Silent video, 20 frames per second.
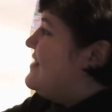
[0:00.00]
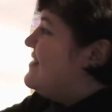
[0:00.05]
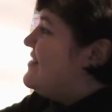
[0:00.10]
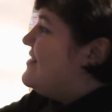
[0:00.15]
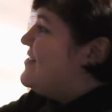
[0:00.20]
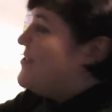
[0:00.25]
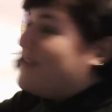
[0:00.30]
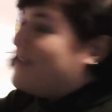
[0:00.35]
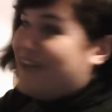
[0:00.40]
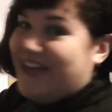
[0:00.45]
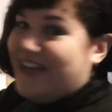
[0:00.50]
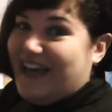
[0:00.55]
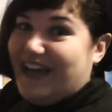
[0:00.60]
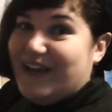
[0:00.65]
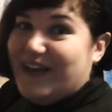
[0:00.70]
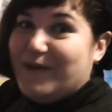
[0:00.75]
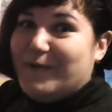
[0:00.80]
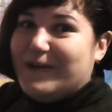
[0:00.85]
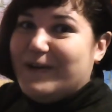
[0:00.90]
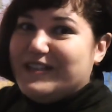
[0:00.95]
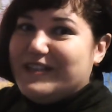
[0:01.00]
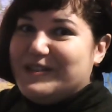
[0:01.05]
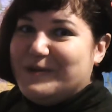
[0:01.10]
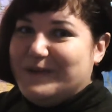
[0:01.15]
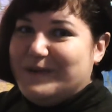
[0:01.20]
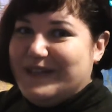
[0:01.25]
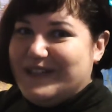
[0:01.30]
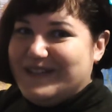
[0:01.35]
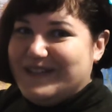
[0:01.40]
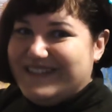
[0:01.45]
Sergey, what do
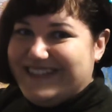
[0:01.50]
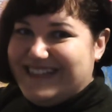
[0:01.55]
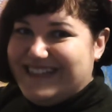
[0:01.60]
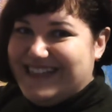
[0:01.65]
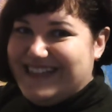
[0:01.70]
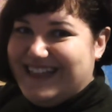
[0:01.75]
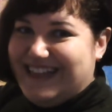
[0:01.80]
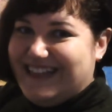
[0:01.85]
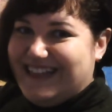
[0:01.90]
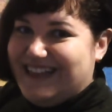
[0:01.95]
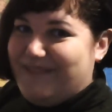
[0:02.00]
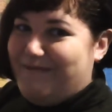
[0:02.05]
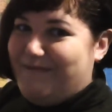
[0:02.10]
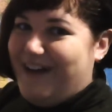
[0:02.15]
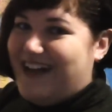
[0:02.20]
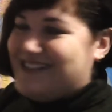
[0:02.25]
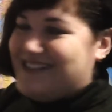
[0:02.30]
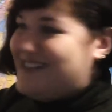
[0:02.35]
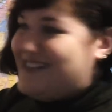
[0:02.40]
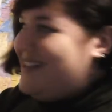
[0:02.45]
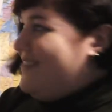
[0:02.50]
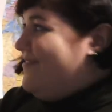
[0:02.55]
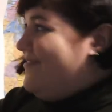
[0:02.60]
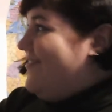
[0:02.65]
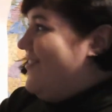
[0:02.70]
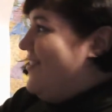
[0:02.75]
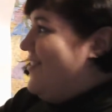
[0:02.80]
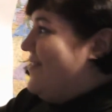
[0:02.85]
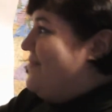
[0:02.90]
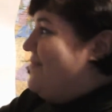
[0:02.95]
we use in the positive
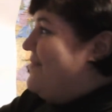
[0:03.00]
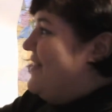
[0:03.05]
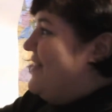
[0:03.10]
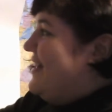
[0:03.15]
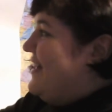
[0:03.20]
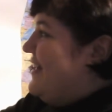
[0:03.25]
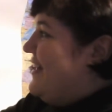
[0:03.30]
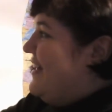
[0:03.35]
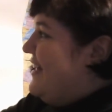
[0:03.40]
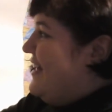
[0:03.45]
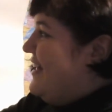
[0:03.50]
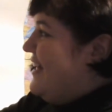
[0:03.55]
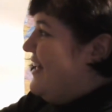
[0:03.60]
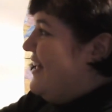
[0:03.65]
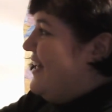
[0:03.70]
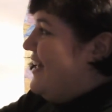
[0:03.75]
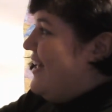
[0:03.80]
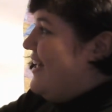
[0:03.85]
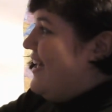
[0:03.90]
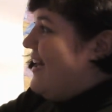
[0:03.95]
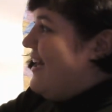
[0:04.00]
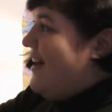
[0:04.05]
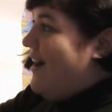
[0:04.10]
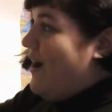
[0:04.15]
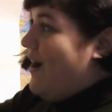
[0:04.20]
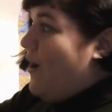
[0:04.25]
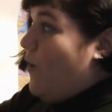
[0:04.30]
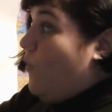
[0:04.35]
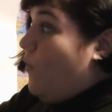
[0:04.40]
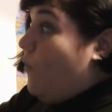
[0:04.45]
form?
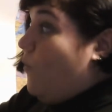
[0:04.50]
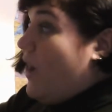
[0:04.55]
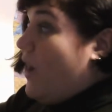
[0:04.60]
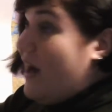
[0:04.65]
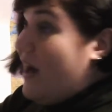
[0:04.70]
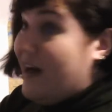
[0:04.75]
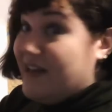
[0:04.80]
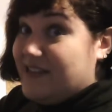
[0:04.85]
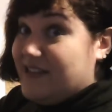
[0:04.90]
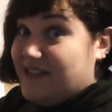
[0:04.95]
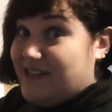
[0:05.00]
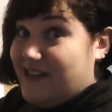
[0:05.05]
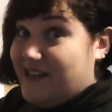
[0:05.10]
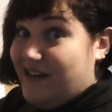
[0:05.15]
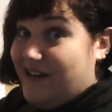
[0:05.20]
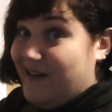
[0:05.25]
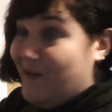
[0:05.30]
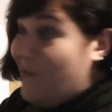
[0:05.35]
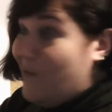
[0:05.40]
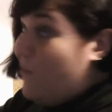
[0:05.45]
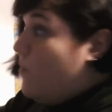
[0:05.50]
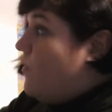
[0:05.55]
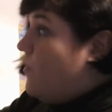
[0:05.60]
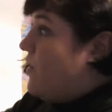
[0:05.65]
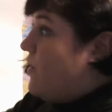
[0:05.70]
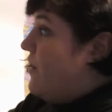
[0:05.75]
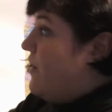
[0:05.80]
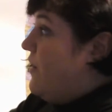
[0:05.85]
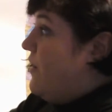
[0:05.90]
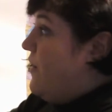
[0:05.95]
Was
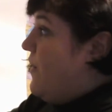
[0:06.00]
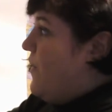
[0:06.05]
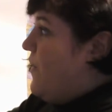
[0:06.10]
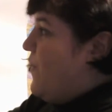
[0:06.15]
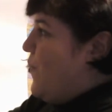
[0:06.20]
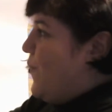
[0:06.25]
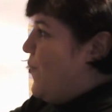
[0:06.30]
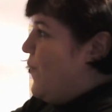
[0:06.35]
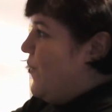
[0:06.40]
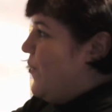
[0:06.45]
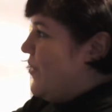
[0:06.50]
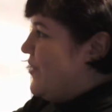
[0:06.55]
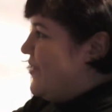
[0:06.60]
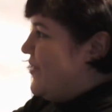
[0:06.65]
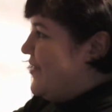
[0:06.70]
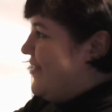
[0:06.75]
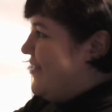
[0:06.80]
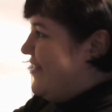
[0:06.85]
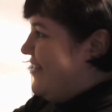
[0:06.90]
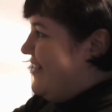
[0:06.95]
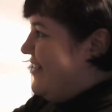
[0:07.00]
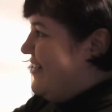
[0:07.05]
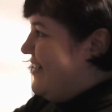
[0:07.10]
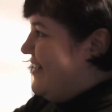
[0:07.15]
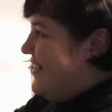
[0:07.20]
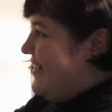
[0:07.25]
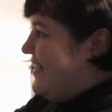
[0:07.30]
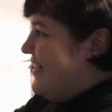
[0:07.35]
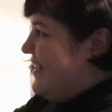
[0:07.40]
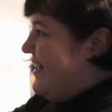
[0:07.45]
or were,
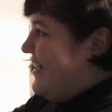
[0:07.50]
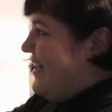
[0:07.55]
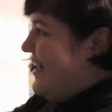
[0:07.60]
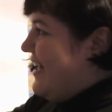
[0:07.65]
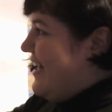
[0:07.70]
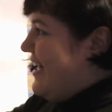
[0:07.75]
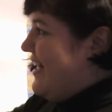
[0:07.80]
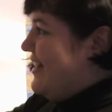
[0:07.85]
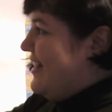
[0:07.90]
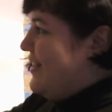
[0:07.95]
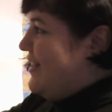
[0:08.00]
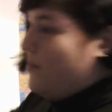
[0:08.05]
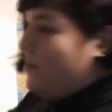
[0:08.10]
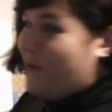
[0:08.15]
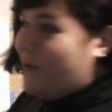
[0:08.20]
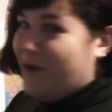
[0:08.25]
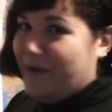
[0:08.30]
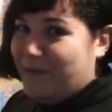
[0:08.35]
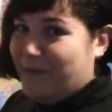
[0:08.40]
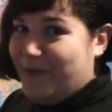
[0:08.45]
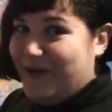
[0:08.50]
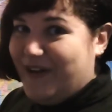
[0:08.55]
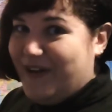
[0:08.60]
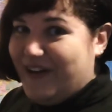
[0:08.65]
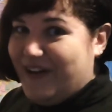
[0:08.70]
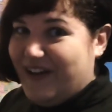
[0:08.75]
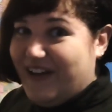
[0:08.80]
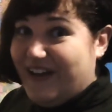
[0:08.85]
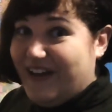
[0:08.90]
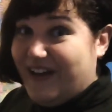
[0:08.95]
and the verb
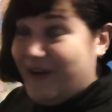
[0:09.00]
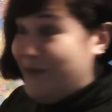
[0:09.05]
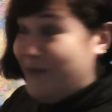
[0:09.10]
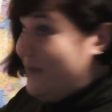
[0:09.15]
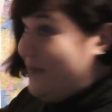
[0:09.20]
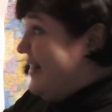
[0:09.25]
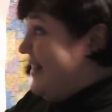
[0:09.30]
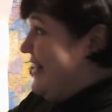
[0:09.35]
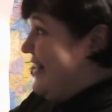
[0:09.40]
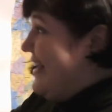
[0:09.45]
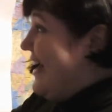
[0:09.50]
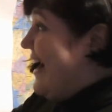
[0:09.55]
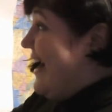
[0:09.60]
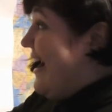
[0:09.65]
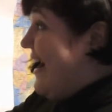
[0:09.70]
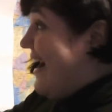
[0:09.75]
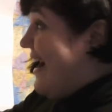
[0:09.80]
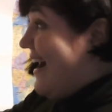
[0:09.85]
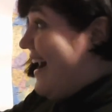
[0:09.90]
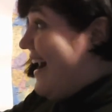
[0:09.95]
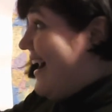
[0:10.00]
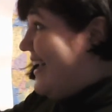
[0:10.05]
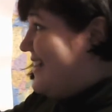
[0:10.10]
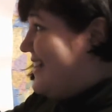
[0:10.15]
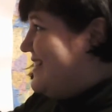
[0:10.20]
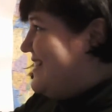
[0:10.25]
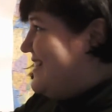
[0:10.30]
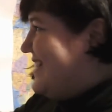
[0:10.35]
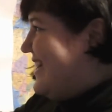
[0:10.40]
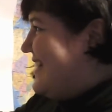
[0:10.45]
with the
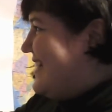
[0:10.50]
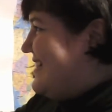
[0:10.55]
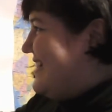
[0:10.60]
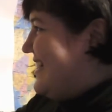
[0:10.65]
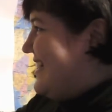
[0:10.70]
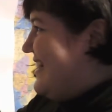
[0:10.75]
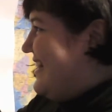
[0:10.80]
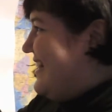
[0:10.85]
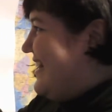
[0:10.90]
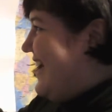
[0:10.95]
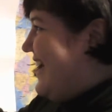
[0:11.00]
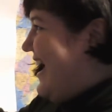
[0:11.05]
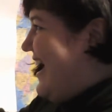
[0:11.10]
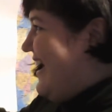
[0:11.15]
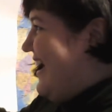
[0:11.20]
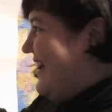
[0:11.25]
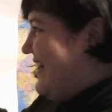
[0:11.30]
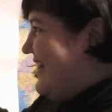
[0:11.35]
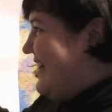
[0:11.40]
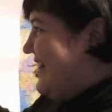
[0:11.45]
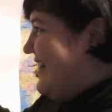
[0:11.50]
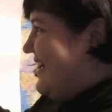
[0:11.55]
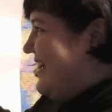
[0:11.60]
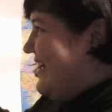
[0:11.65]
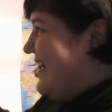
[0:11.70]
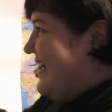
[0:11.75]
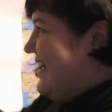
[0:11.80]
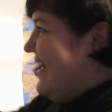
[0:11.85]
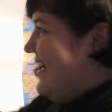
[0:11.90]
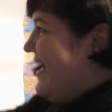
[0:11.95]
ing ending, yeah.
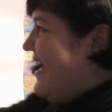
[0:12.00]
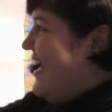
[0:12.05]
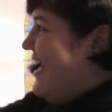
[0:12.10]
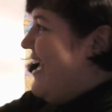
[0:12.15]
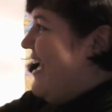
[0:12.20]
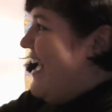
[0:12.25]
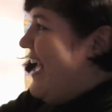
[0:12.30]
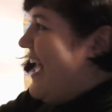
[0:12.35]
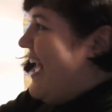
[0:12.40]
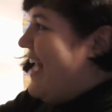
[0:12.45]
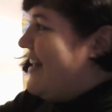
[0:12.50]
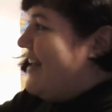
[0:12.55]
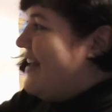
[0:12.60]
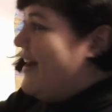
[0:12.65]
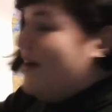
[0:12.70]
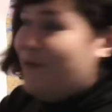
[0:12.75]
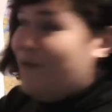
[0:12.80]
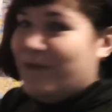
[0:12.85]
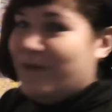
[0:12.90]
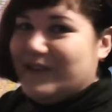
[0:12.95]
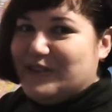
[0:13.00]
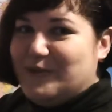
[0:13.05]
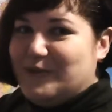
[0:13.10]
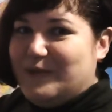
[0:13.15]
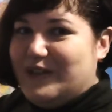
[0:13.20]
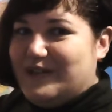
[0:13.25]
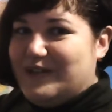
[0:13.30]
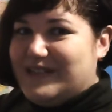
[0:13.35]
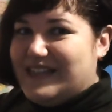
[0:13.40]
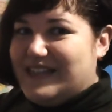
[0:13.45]
Anna, what do we
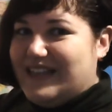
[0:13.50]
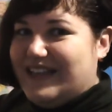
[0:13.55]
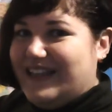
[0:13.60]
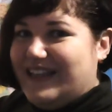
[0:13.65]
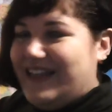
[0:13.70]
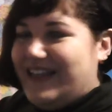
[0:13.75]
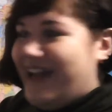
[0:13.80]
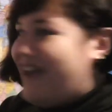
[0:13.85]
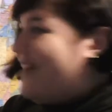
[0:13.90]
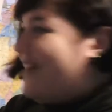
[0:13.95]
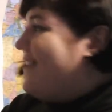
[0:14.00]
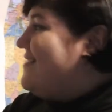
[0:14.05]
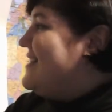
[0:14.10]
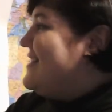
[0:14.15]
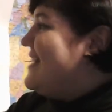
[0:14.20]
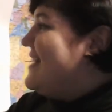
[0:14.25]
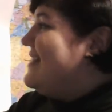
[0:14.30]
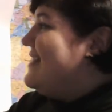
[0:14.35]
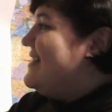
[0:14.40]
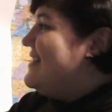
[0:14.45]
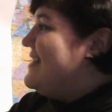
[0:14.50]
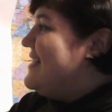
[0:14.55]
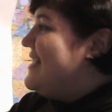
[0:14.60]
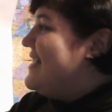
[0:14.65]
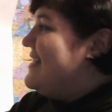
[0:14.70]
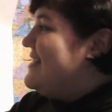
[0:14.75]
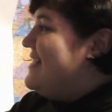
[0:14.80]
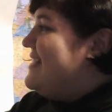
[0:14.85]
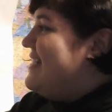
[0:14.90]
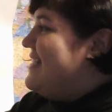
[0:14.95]
use in negative
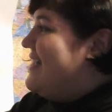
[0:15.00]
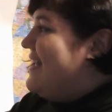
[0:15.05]
sentences?